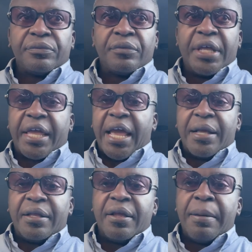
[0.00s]
They
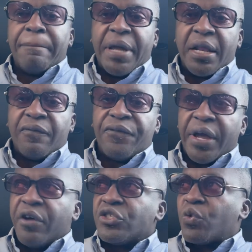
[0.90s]
can't beat him
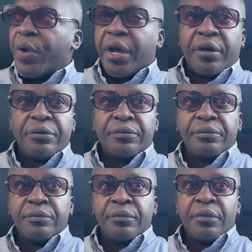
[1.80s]
fair and square.
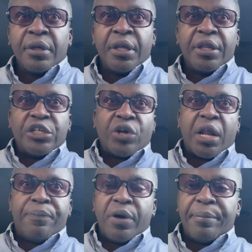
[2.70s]
They try to
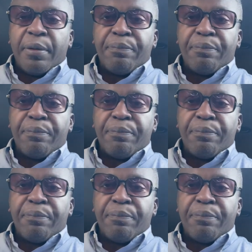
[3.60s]
put him in